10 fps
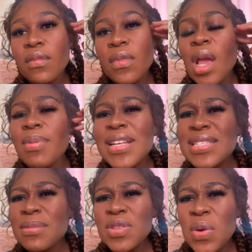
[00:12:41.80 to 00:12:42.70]
Please
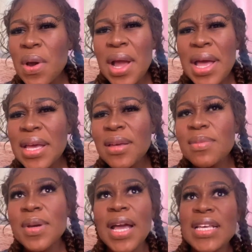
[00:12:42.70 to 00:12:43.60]
subscribe,
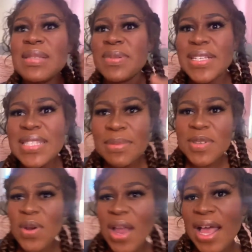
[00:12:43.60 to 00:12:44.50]
guys. Please
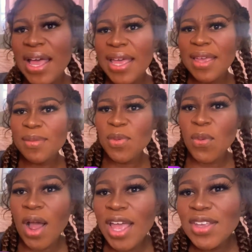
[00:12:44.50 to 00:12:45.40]
subscribe.
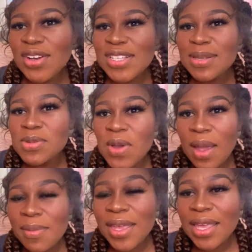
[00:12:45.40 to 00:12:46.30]
Why are you not
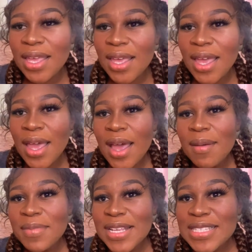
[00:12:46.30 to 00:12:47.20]
subscribing?
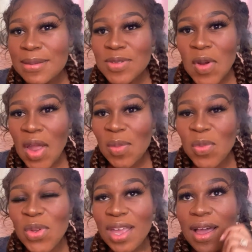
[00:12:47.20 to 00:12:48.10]
Please subscribe.
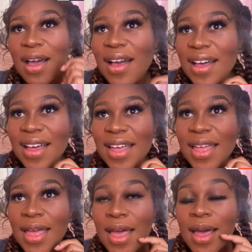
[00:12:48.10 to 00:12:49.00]
We are
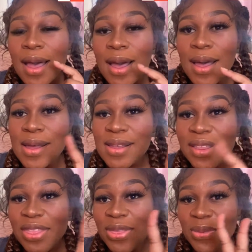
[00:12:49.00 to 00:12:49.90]

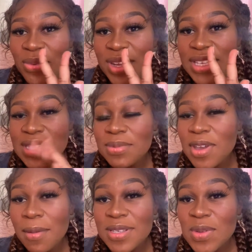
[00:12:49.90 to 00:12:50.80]
3
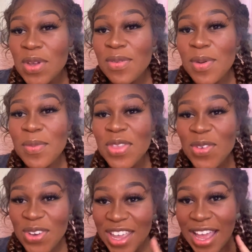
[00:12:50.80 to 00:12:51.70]
subscribers away from
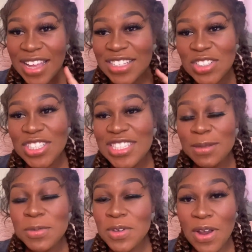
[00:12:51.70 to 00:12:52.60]
300
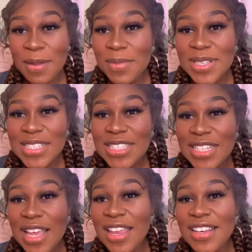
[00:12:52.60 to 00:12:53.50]
subscribers.
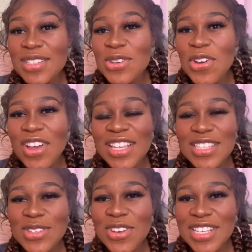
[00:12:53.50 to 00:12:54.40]
And so it's
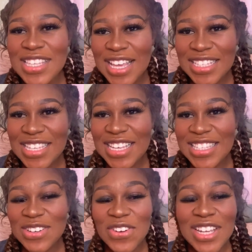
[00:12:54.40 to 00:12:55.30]
so exciting. It's
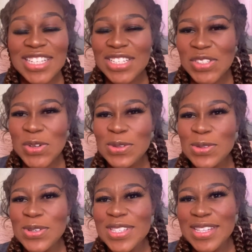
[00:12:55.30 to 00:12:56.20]
great. It shows
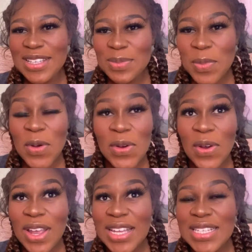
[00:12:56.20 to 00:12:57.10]
because there's
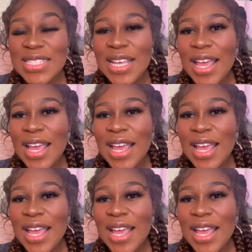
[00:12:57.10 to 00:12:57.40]
progress.